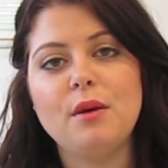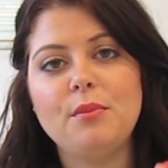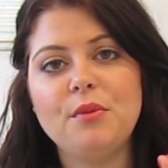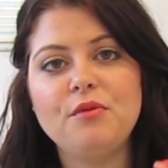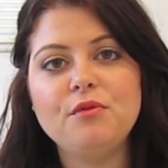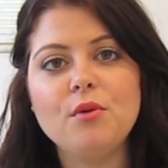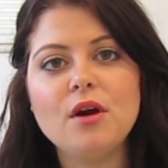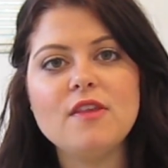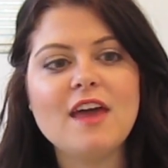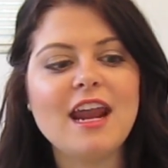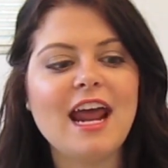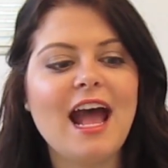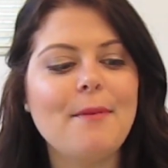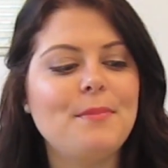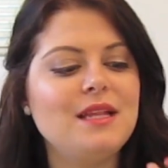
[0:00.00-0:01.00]
but before
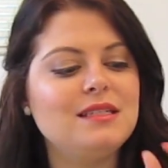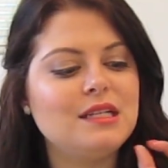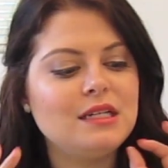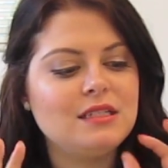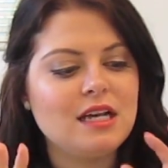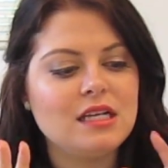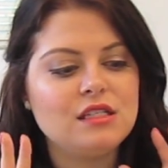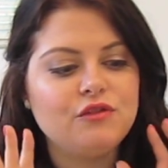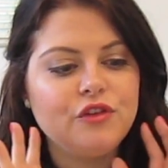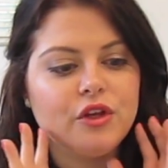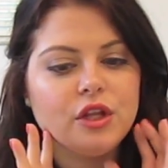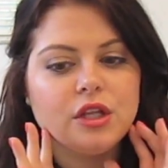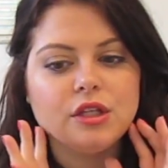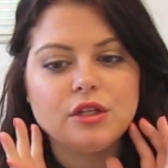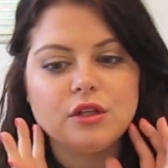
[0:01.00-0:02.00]
that happens, it does
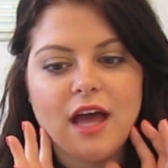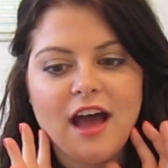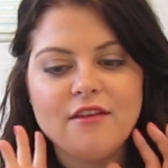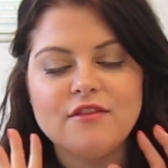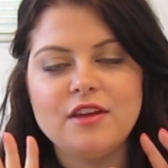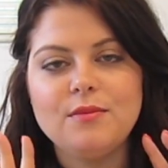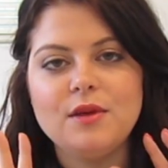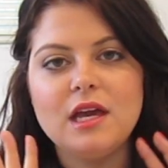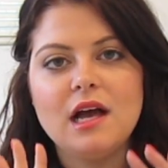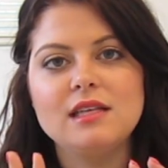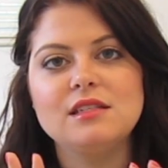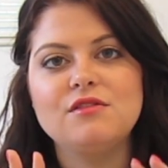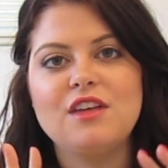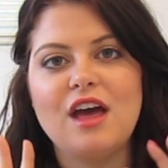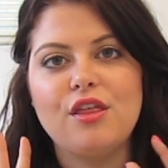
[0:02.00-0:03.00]
feel a heavy
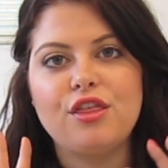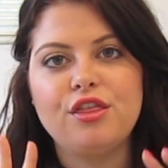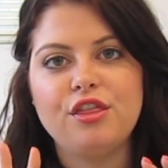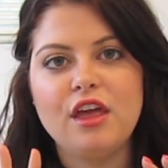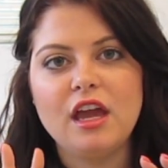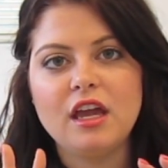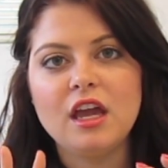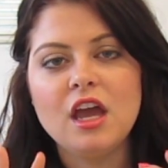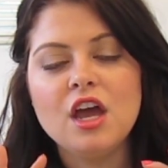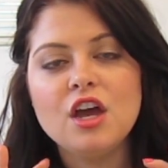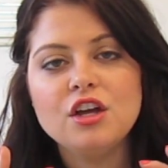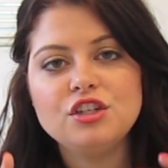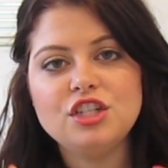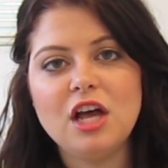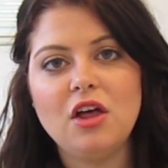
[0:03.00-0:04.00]
because of that thick
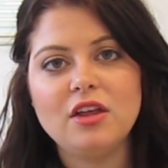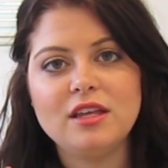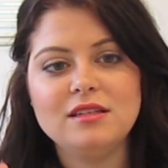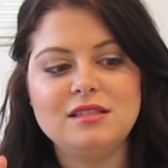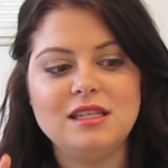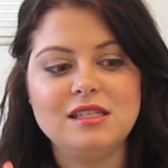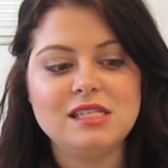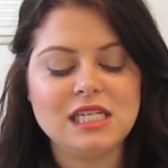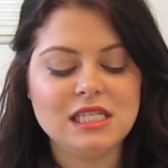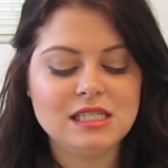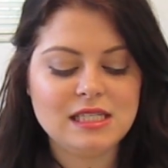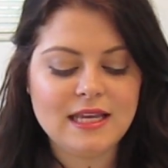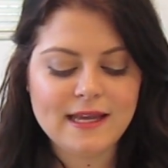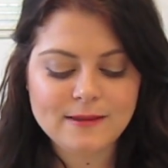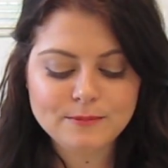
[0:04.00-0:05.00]
gel
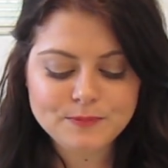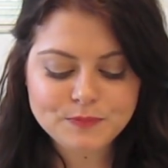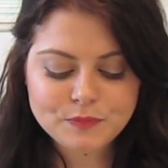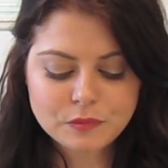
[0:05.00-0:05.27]
consistency.